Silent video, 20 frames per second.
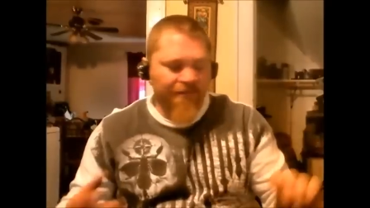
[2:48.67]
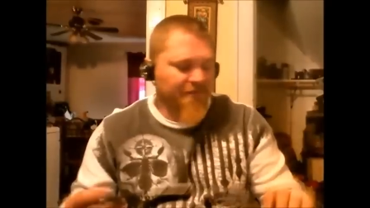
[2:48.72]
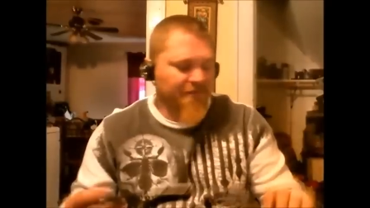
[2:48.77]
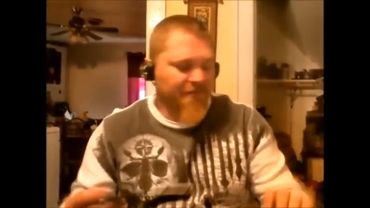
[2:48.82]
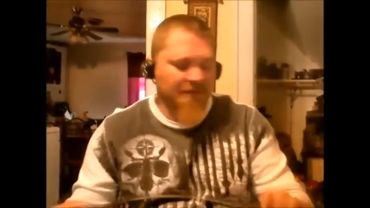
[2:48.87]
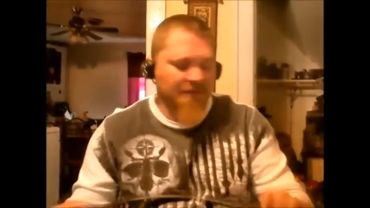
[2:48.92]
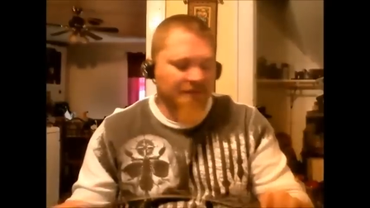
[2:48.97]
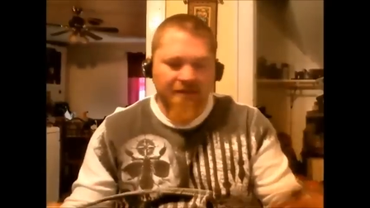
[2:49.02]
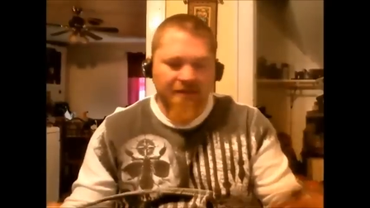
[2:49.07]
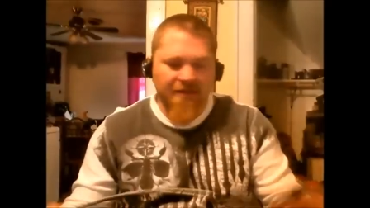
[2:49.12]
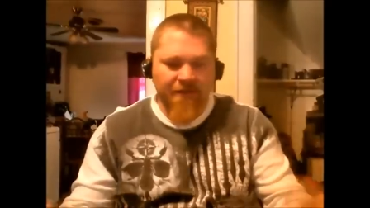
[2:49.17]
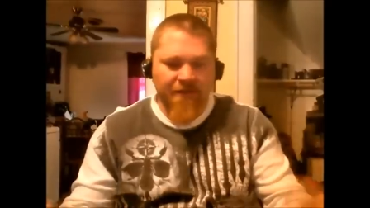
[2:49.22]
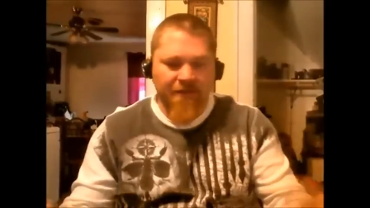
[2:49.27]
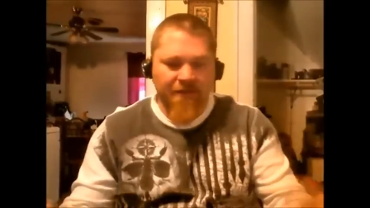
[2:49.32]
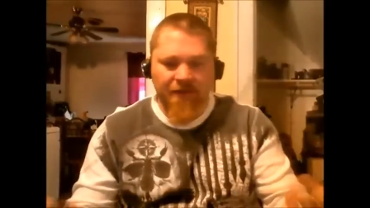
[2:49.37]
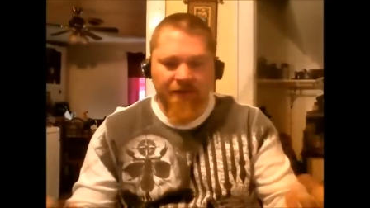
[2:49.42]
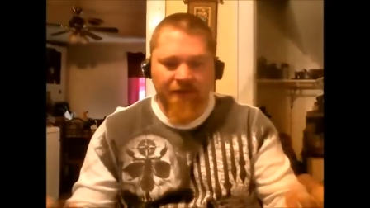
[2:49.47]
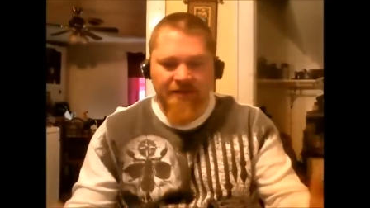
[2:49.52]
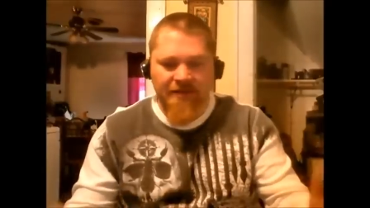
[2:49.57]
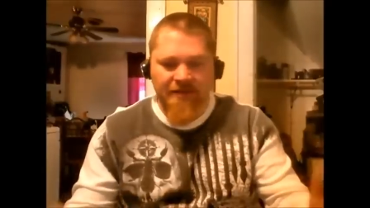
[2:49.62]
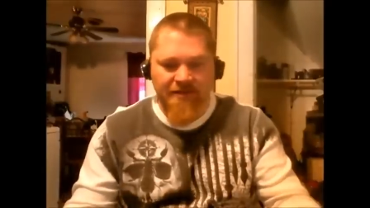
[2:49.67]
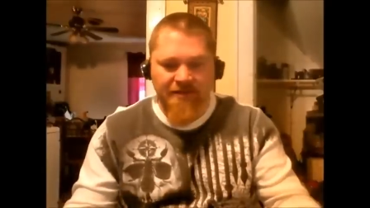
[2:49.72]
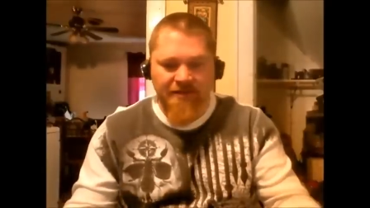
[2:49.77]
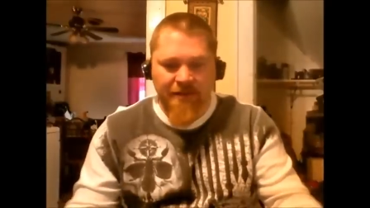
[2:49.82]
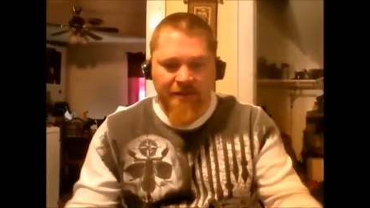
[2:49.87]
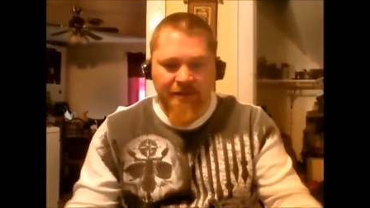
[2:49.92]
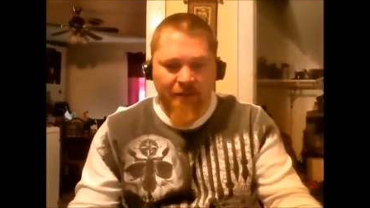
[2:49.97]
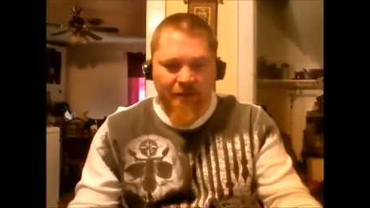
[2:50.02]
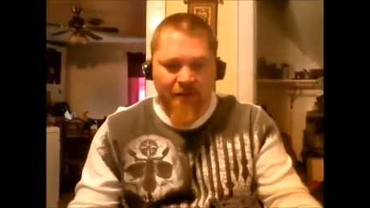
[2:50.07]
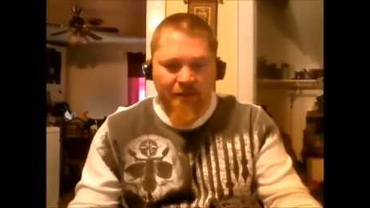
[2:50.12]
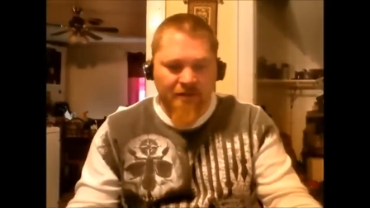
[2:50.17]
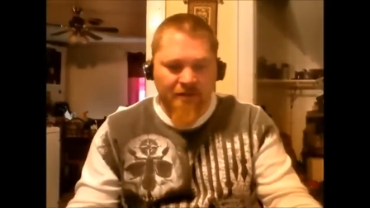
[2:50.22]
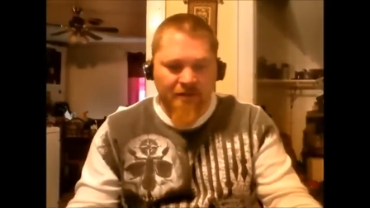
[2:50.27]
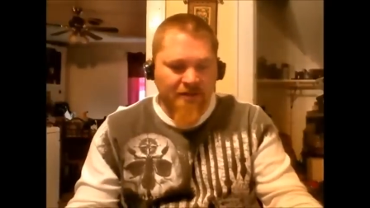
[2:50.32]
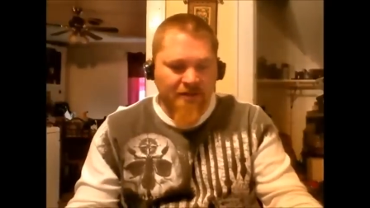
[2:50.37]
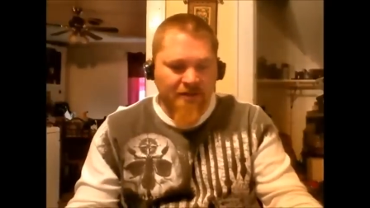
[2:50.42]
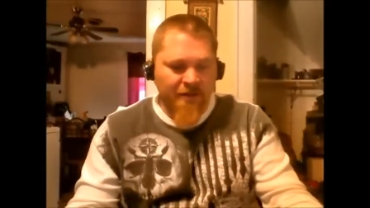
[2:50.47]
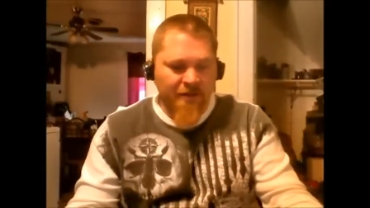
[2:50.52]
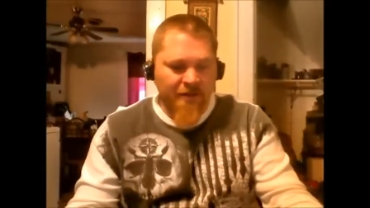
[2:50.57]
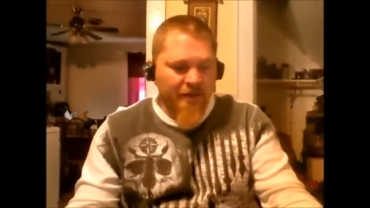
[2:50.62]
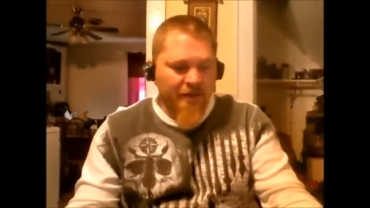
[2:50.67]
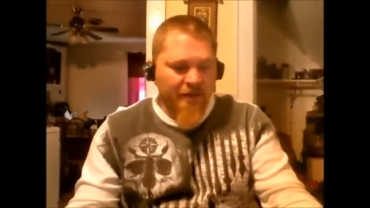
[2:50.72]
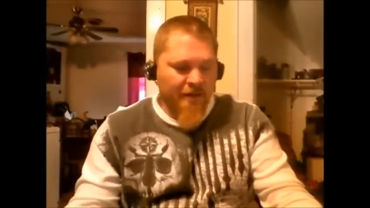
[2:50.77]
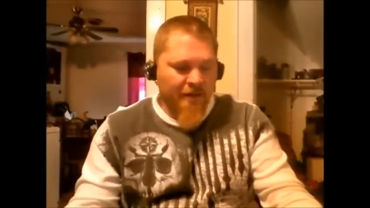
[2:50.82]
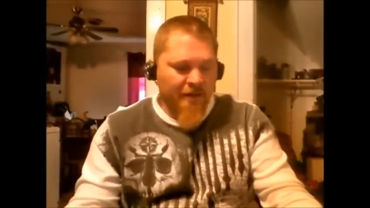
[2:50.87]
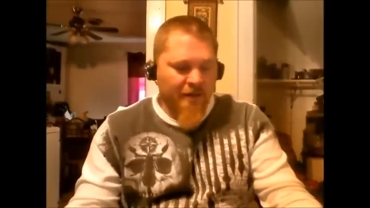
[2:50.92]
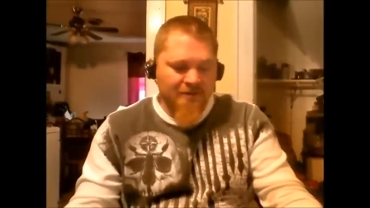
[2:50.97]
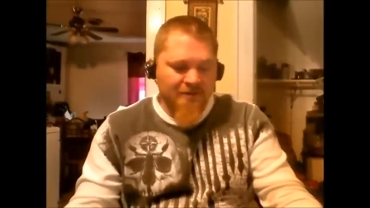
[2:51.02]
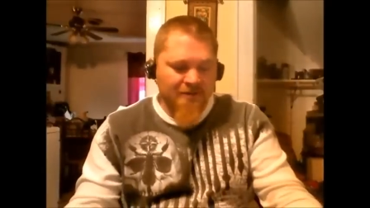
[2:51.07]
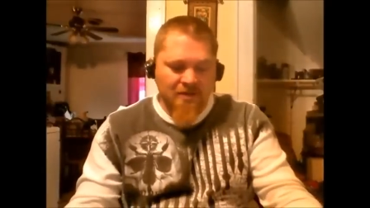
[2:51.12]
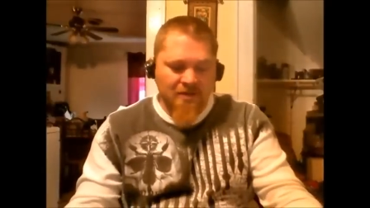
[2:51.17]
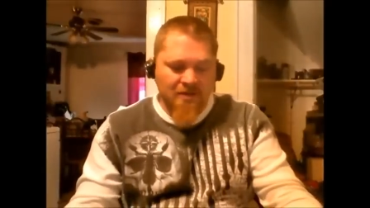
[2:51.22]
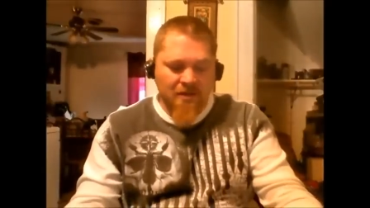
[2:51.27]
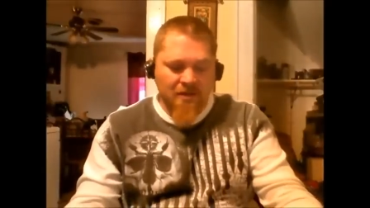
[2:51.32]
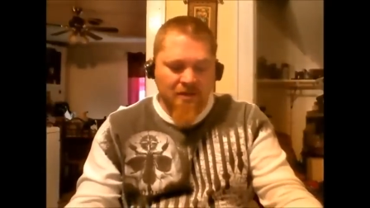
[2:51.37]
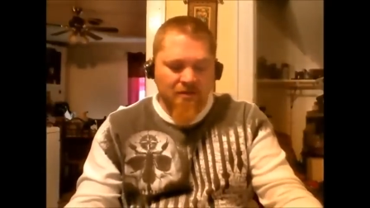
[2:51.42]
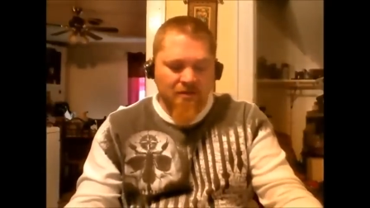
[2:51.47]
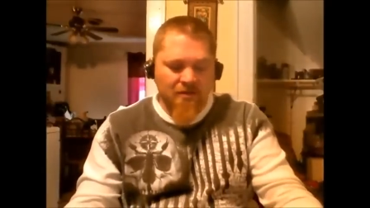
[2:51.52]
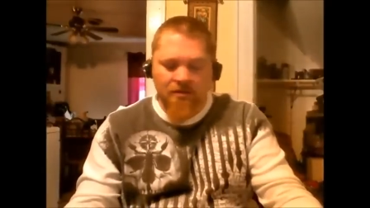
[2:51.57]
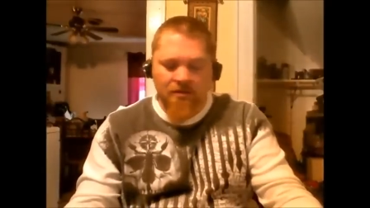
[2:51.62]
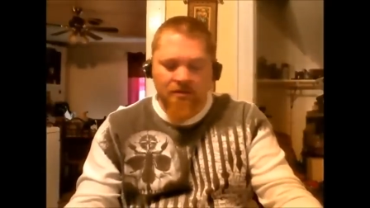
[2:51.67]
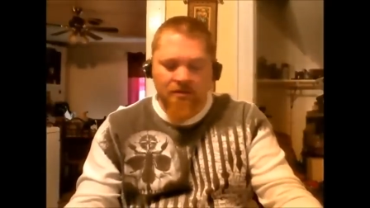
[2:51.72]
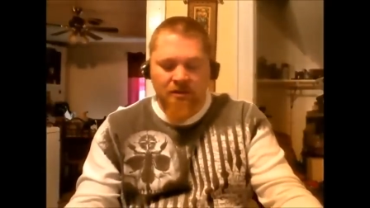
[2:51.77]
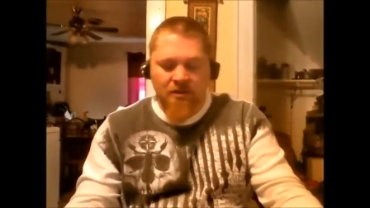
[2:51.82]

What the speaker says: You can get them for less than $10, eBay, Amazon,